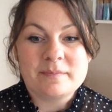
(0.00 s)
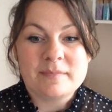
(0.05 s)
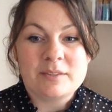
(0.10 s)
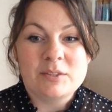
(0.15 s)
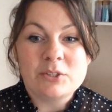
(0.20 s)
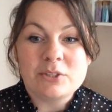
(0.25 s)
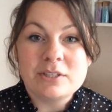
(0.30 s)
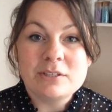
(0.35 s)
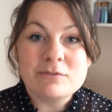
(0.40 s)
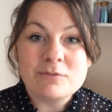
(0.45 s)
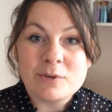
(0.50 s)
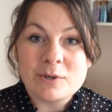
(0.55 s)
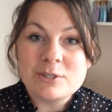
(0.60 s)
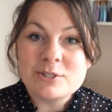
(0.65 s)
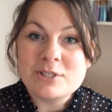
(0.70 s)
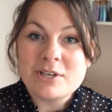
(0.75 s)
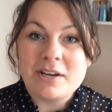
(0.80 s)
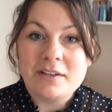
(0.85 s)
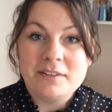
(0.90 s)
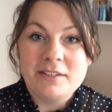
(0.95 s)
looking forward
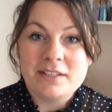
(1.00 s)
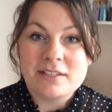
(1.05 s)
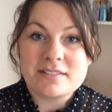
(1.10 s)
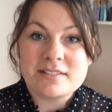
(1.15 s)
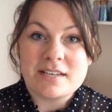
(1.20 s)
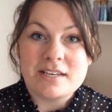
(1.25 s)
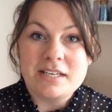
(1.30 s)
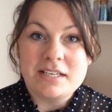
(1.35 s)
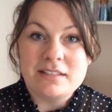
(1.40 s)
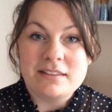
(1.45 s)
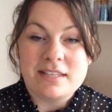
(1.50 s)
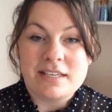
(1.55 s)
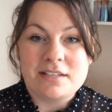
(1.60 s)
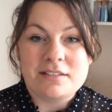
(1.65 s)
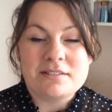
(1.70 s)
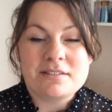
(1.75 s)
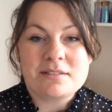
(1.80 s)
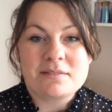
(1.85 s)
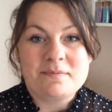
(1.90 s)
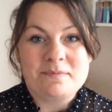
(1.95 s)
to all the exciting
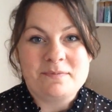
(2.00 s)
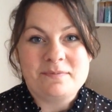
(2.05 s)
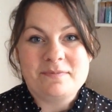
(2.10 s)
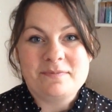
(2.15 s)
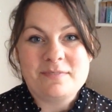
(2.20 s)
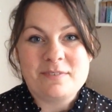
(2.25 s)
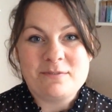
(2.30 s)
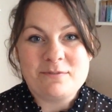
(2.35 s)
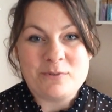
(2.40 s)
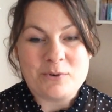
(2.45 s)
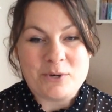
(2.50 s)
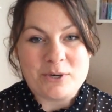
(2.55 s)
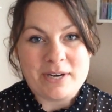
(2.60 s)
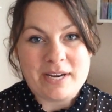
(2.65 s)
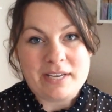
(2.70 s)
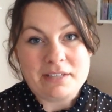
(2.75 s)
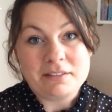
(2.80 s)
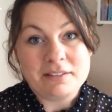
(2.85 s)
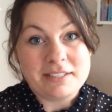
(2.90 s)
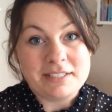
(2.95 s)
things for
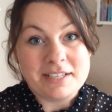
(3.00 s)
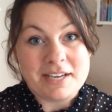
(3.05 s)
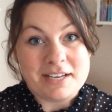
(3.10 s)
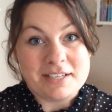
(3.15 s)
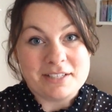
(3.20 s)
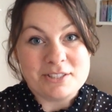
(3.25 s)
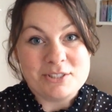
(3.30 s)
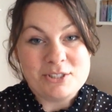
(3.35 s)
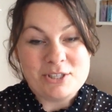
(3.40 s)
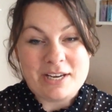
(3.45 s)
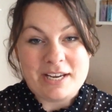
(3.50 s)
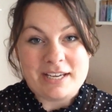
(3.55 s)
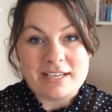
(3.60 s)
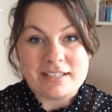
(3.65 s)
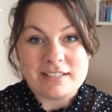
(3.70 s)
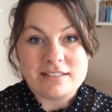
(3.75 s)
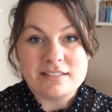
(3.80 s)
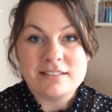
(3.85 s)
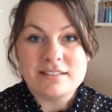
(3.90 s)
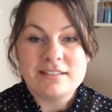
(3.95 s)
Adelaide Cottage
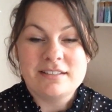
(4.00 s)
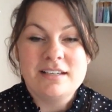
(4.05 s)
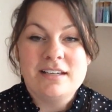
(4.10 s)
and